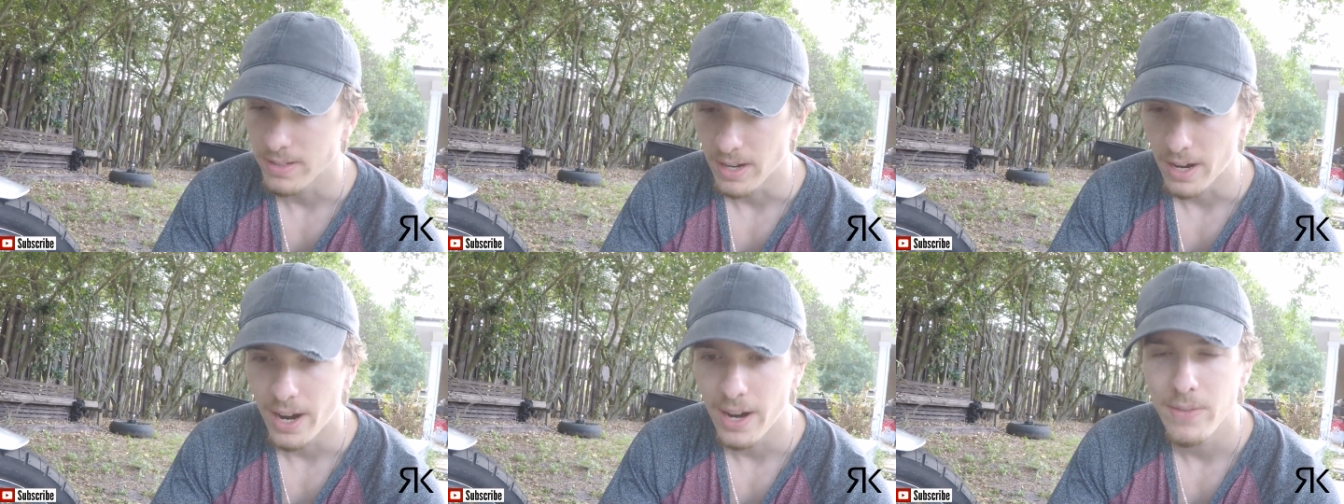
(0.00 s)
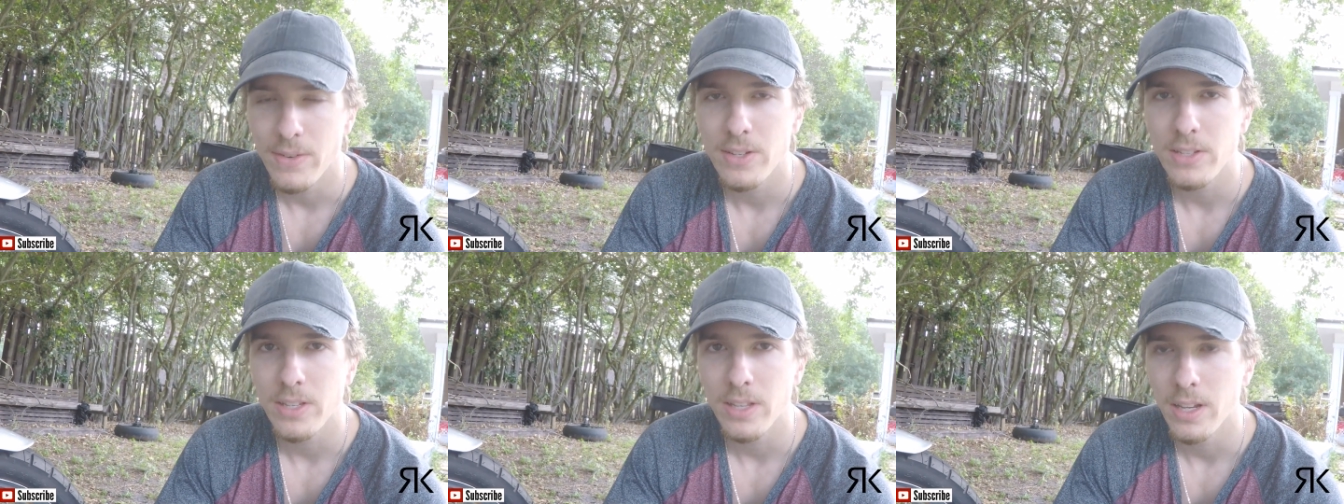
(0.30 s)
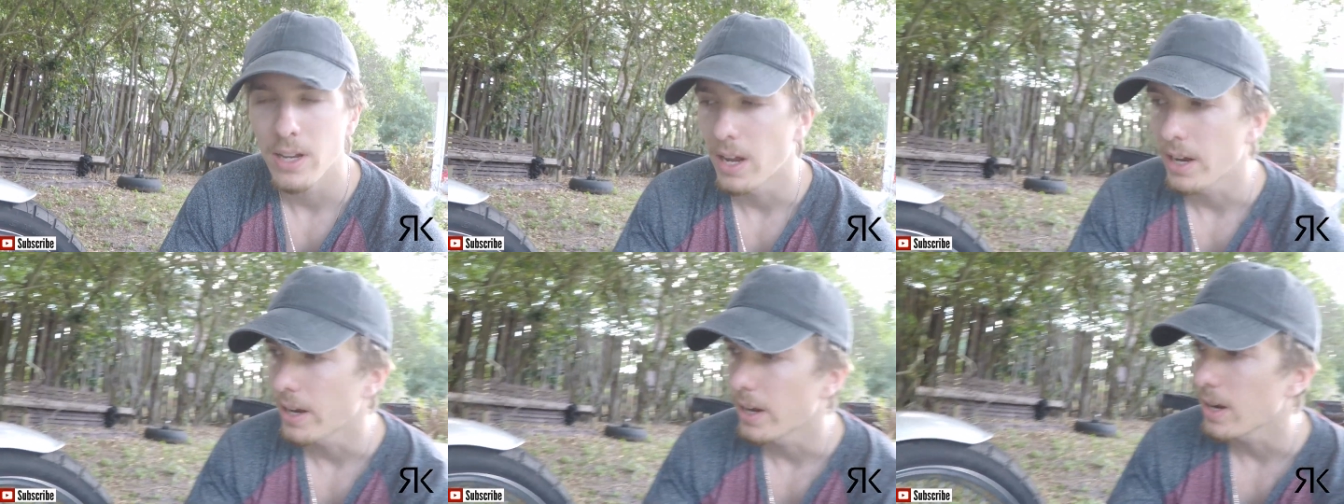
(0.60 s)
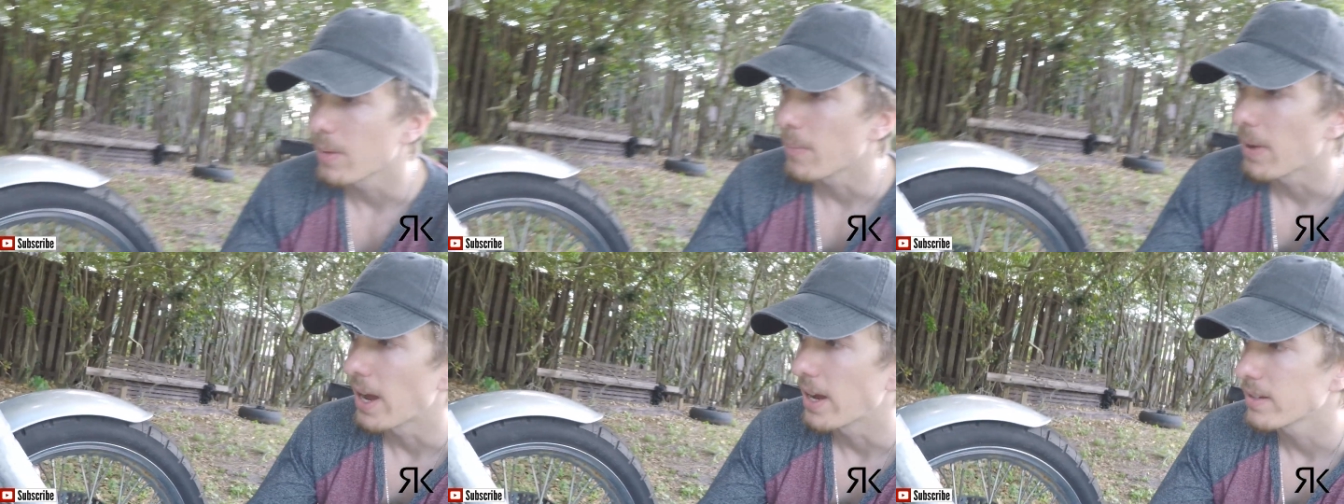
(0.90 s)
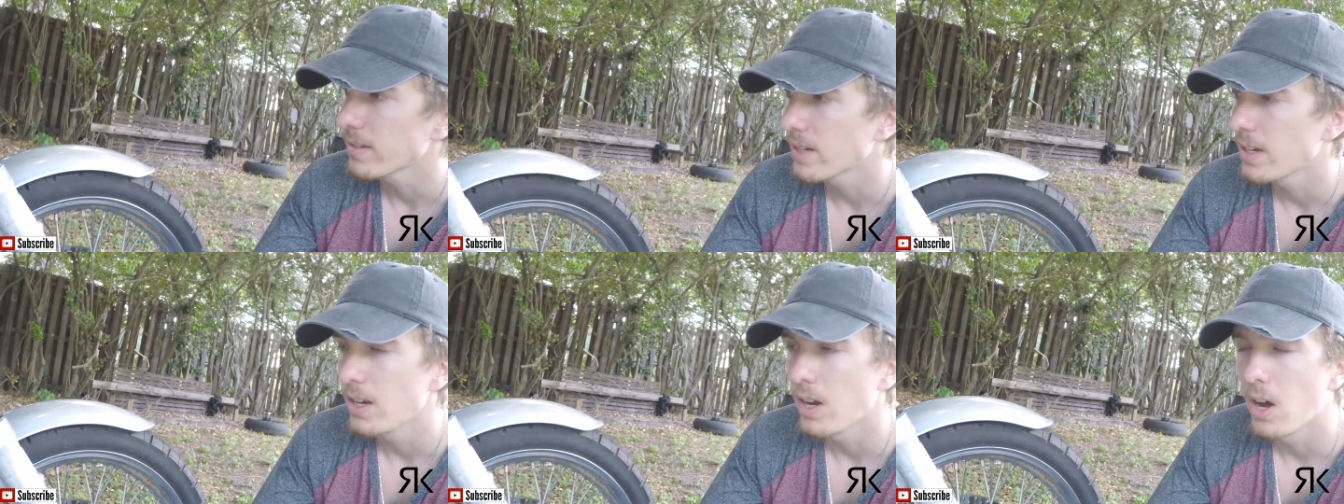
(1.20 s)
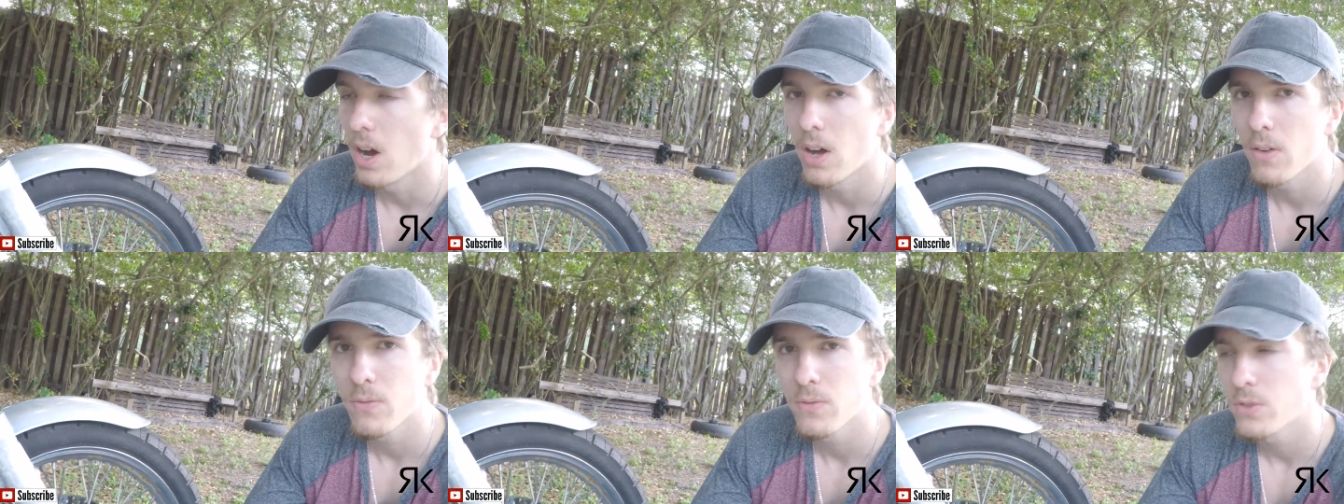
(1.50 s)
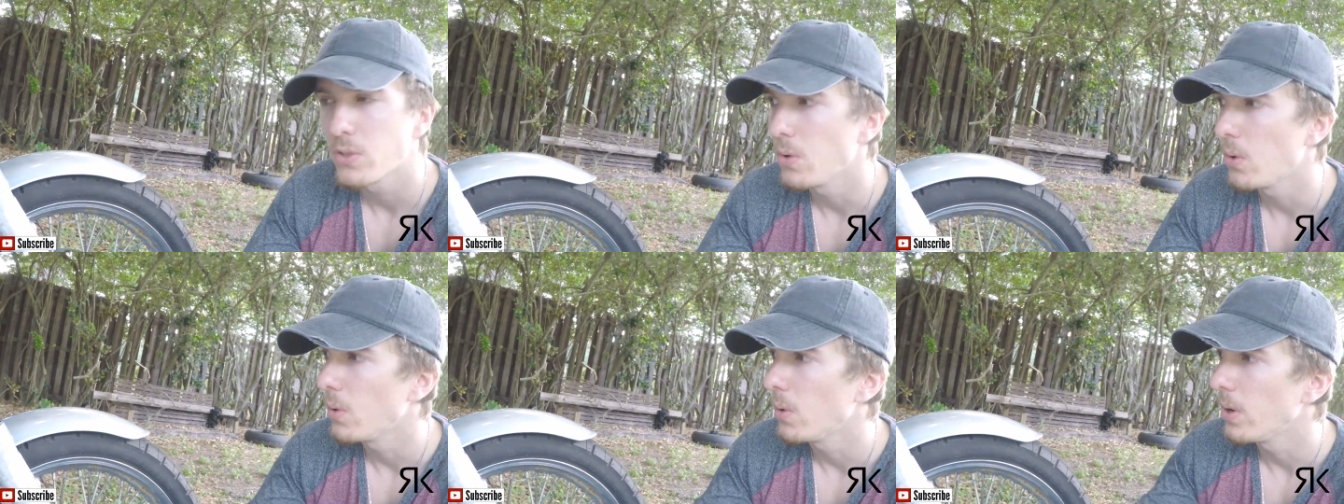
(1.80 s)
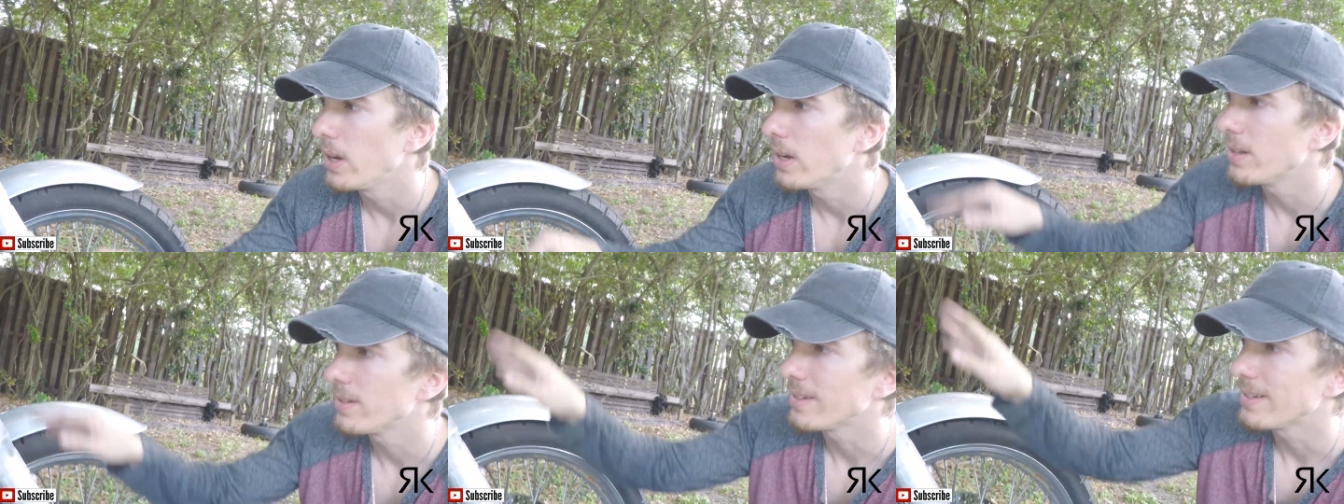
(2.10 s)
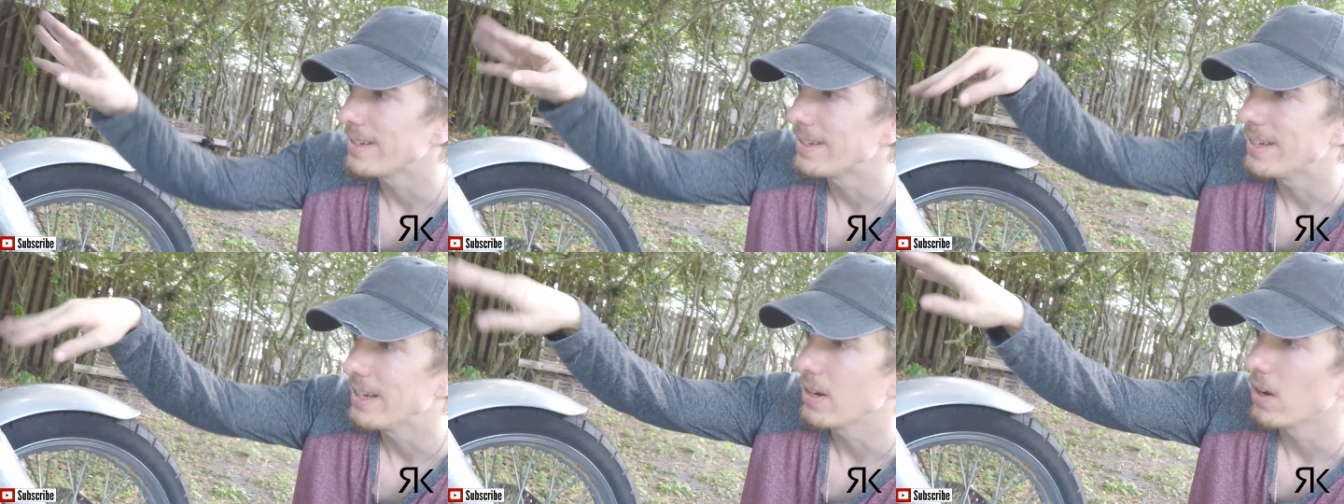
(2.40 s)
is obviously I gotta mask it off so it doesn't